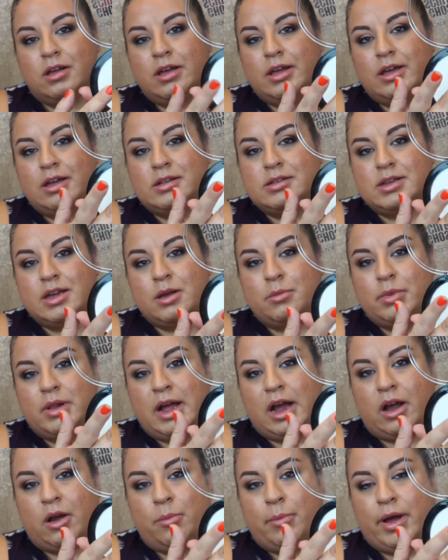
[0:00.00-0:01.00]
and a
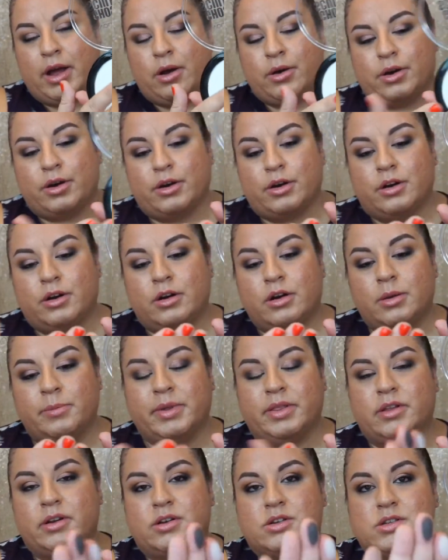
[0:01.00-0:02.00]
black powder. I
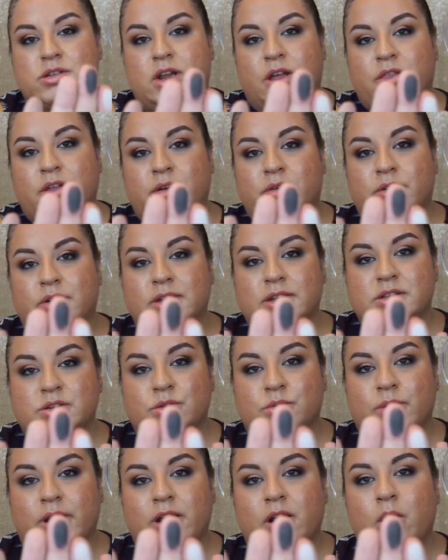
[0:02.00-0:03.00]
mean, there's nothing really to
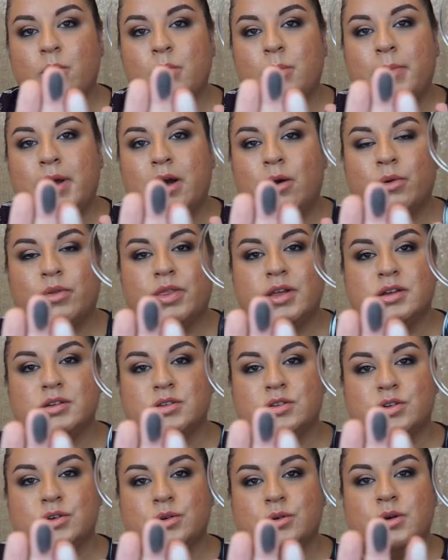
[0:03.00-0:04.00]
write home about with these
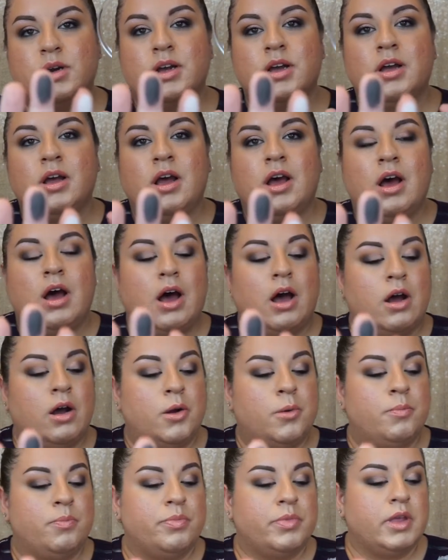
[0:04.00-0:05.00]
two.
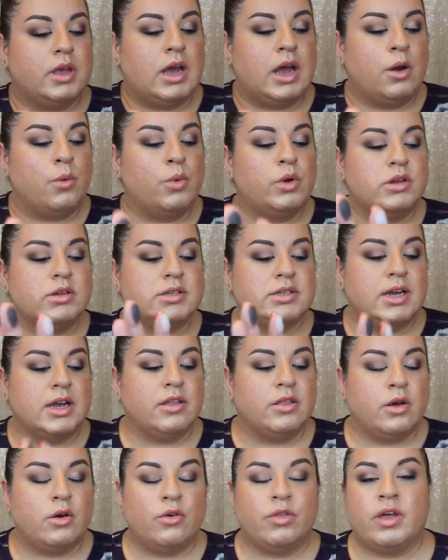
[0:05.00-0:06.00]
I will say
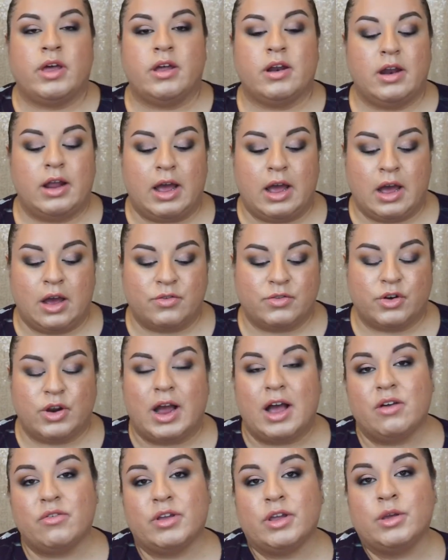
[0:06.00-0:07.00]
though that after
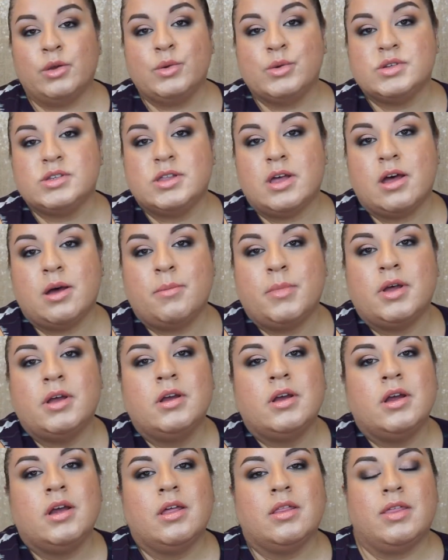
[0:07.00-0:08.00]
having used them,
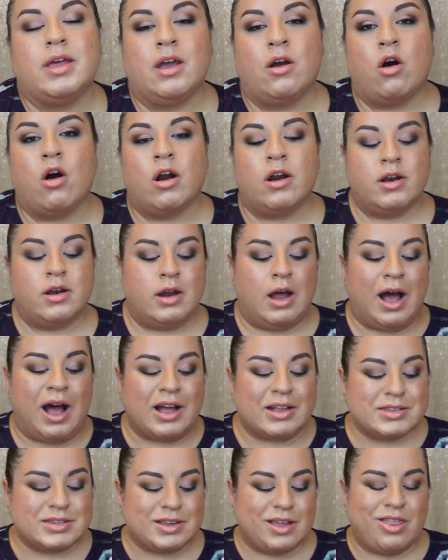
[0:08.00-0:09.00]
they are
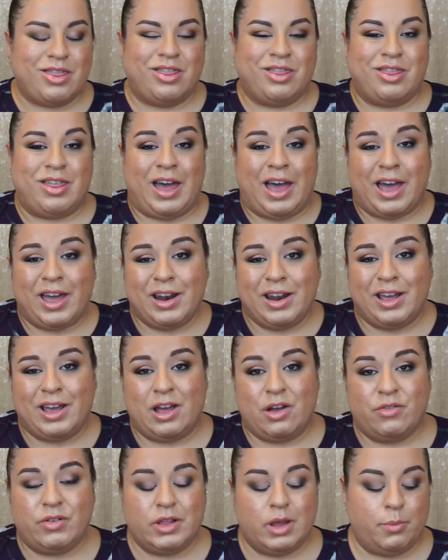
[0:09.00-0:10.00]
not that
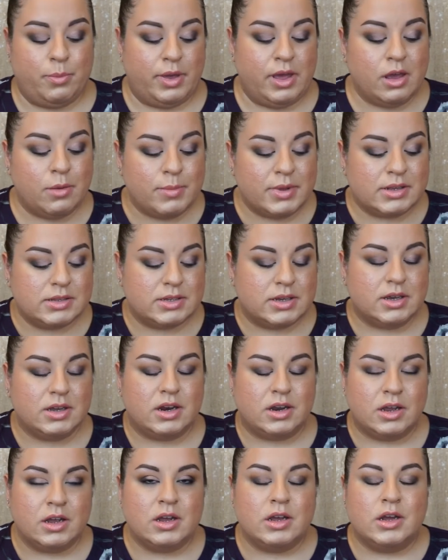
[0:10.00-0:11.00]
heavily
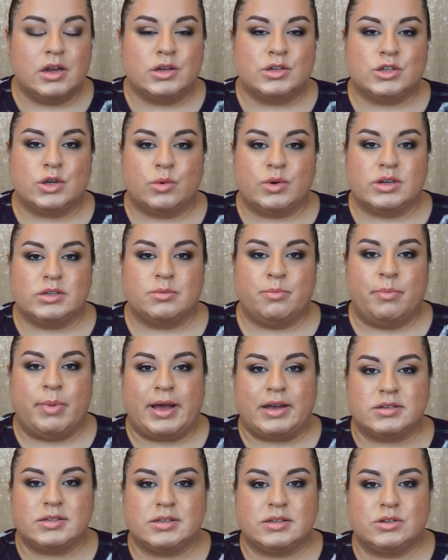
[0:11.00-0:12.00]
pigmented, so it is
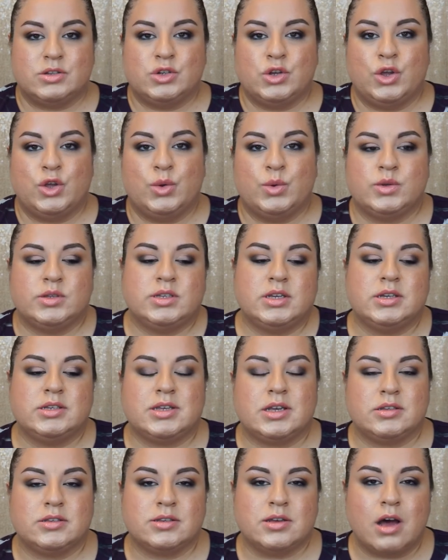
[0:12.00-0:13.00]
best to use these
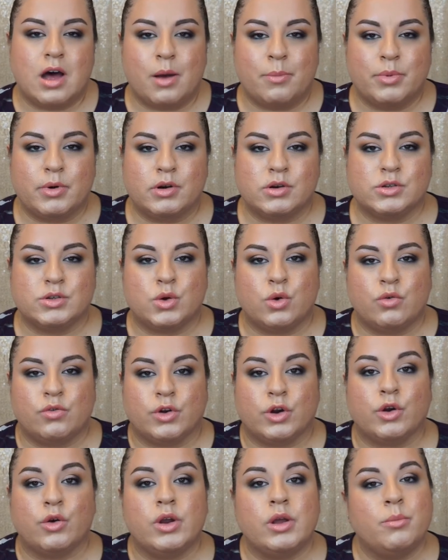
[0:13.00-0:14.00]
as toppers over
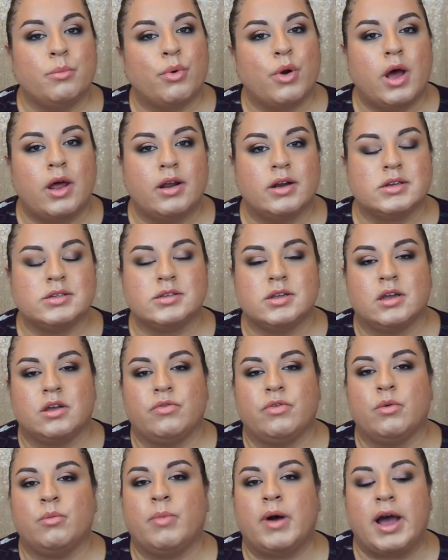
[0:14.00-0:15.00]
cream products. Like
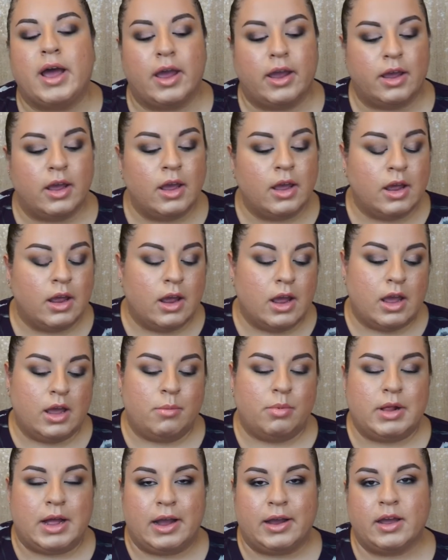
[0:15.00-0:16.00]
if you buy a
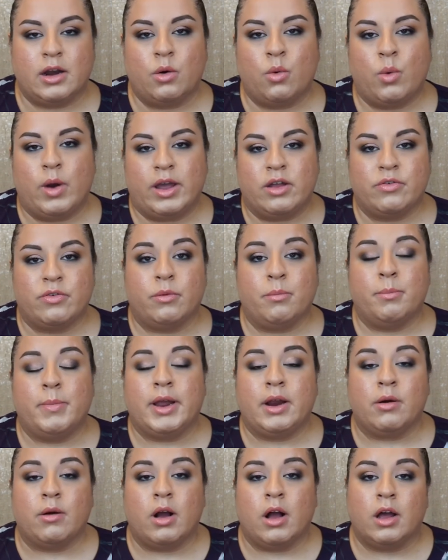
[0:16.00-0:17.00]
black and a white from
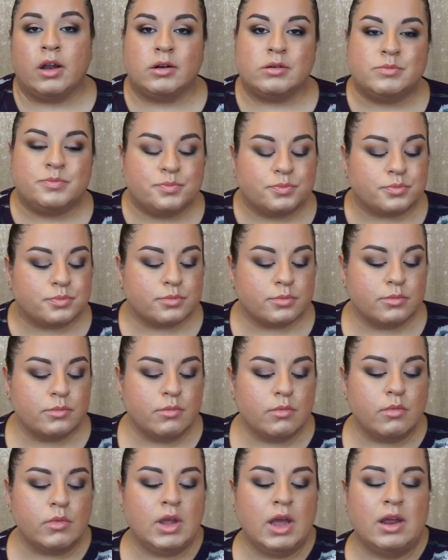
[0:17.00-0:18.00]
Marisol
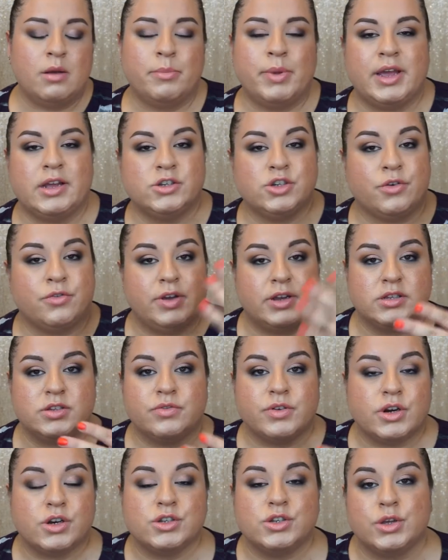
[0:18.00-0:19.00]
and paint your face
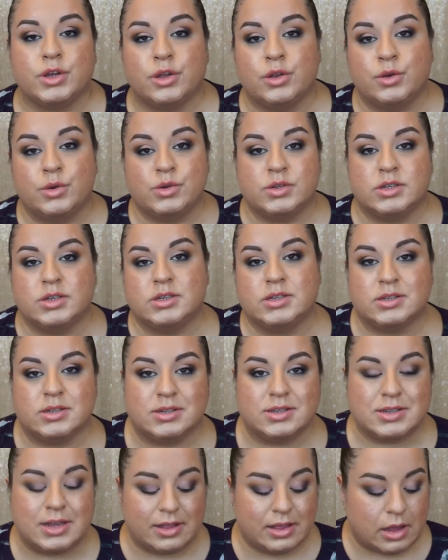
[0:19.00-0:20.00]
first, you can use these to
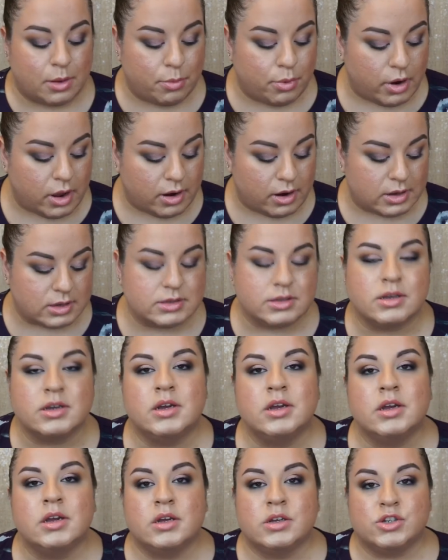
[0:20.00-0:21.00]
set that product
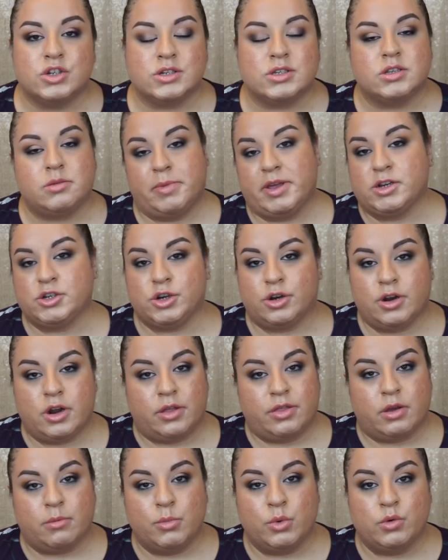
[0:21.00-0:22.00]
just to make sure
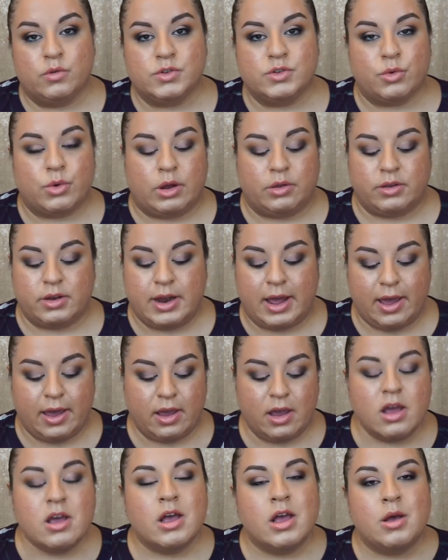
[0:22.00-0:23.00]
nothing moves throughout the day.
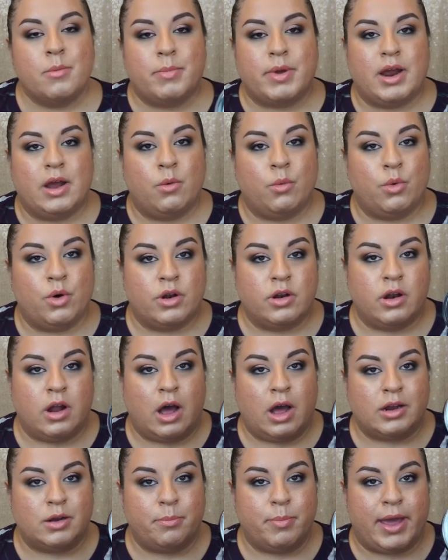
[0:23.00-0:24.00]
But I would
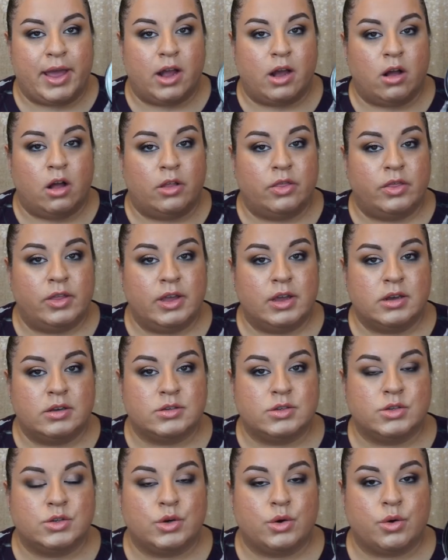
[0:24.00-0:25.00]
not bank on
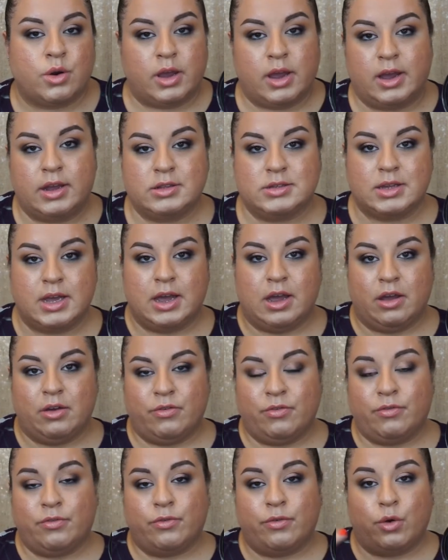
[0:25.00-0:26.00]
these to create a
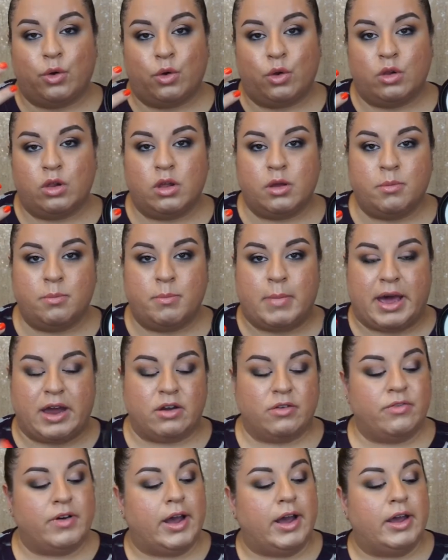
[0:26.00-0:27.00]
full
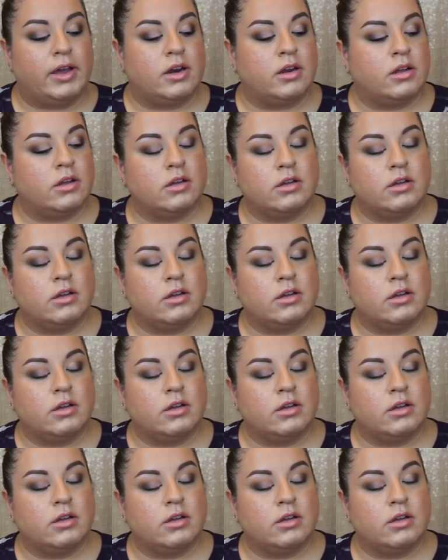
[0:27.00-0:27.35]
mattified,